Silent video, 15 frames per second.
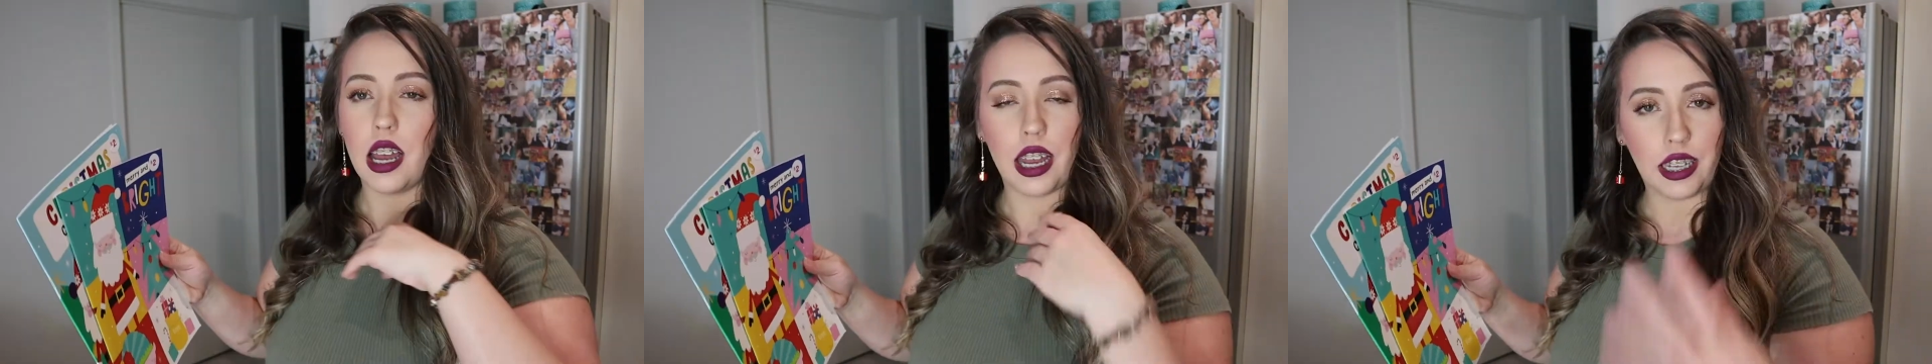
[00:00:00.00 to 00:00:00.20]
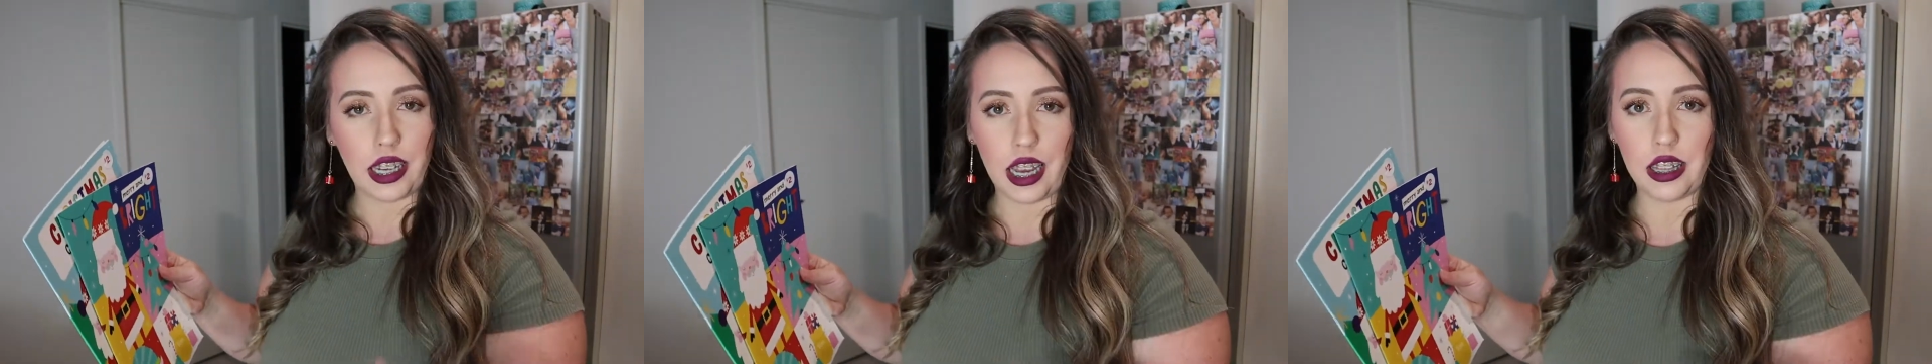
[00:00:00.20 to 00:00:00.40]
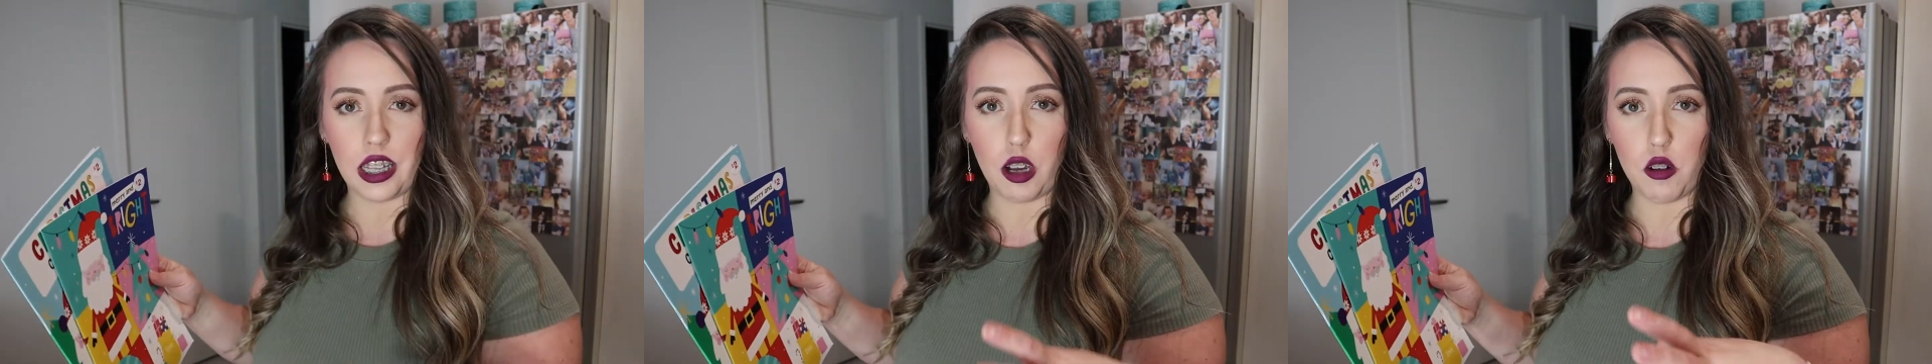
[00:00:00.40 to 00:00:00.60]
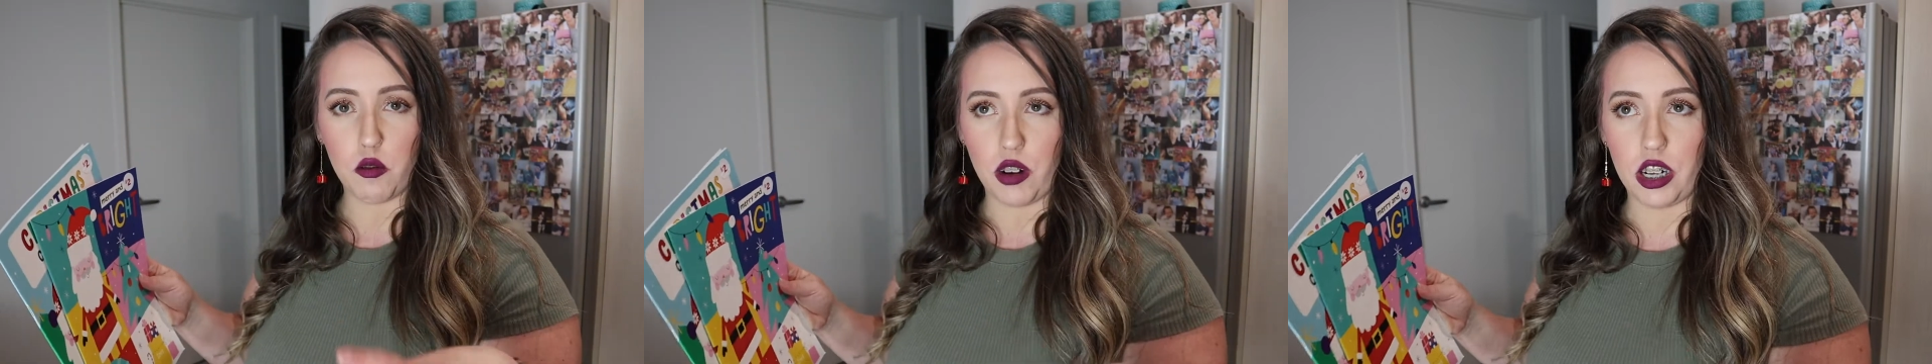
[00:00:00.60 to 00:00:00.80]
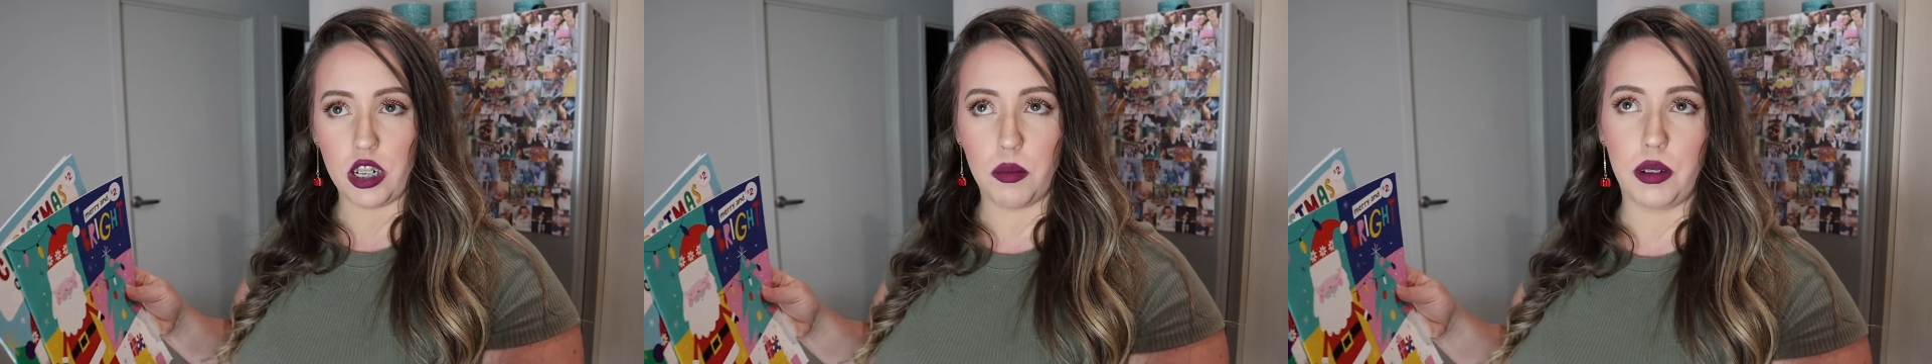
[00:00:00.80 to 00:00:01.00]
Again, they were
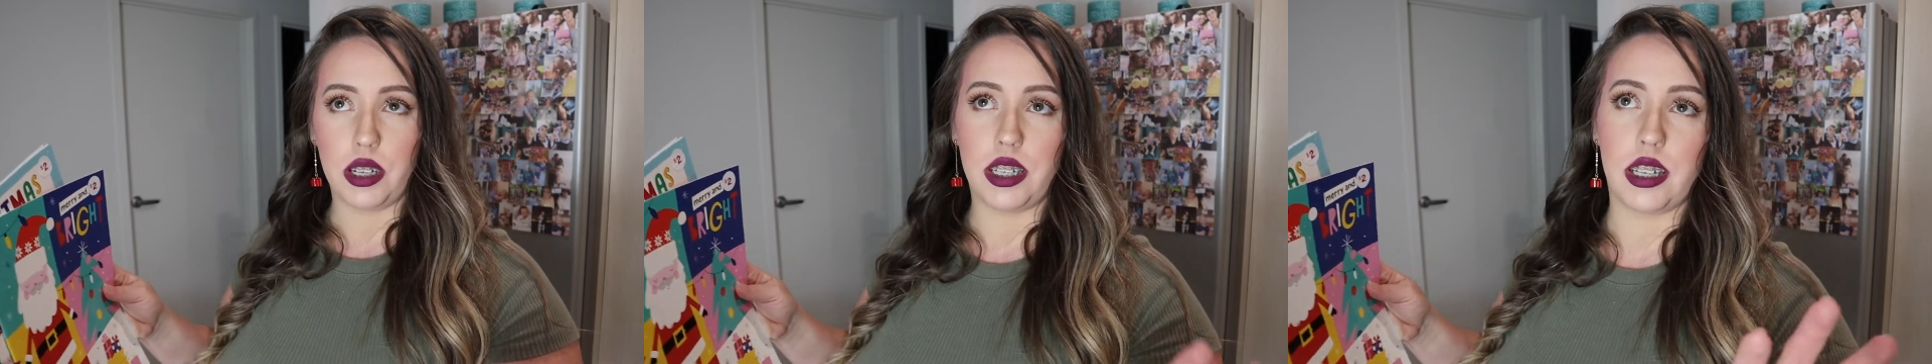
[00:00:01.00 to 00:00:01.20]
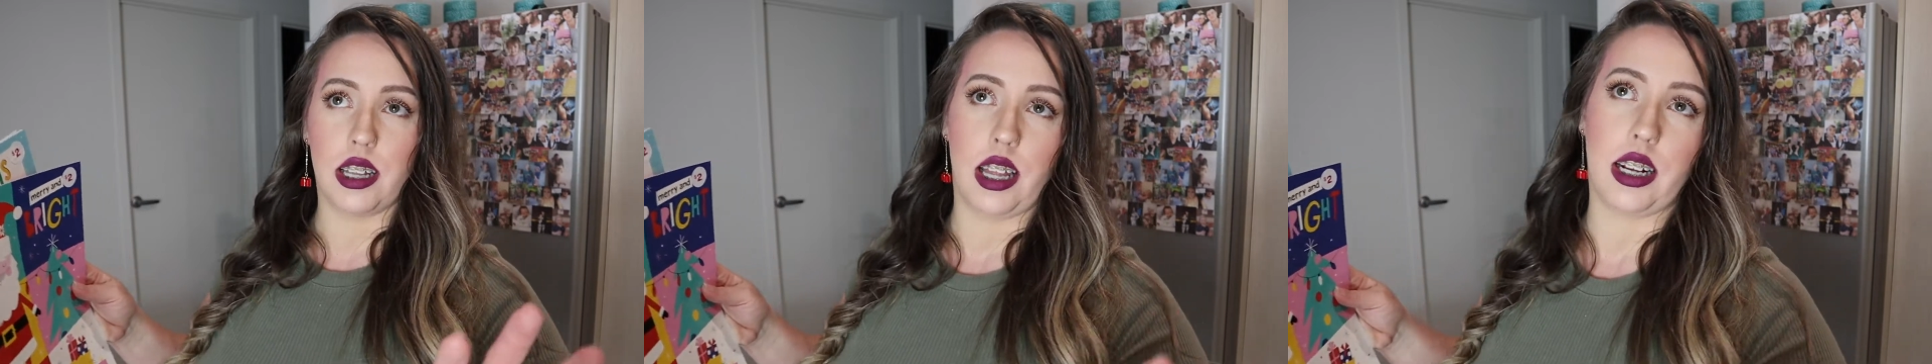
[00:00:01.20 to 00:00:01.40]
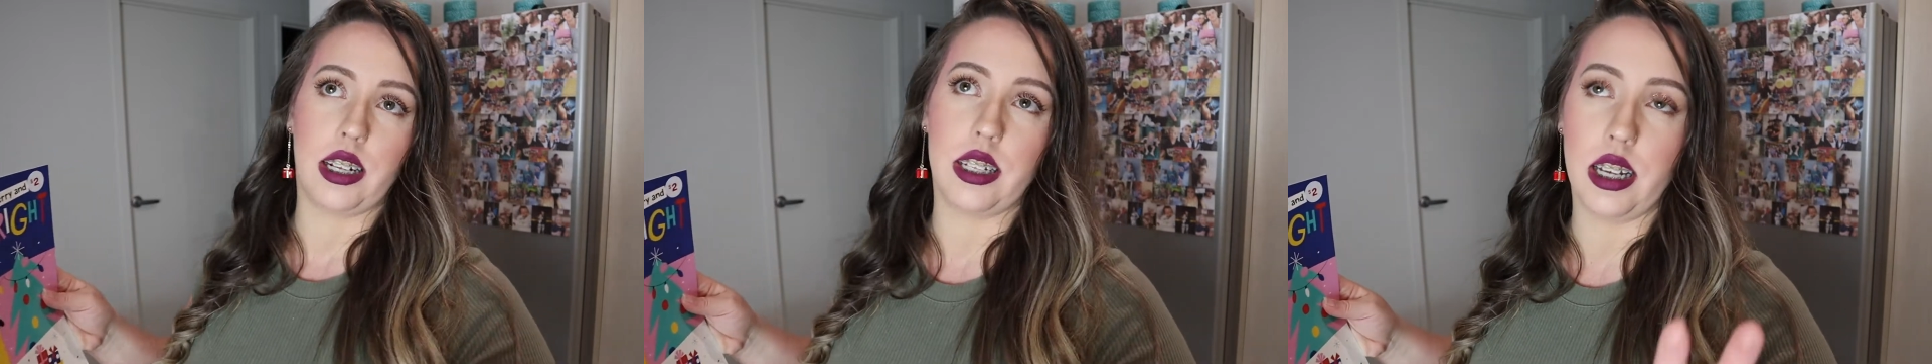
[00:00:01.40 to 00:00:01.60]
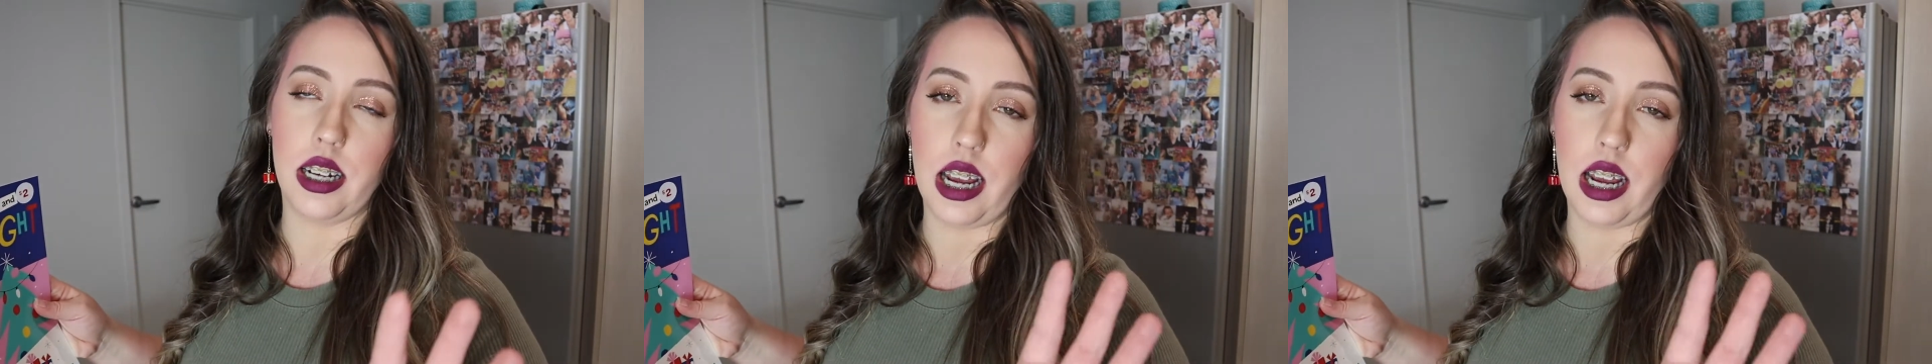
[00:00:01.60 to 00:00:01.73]
randomly selected,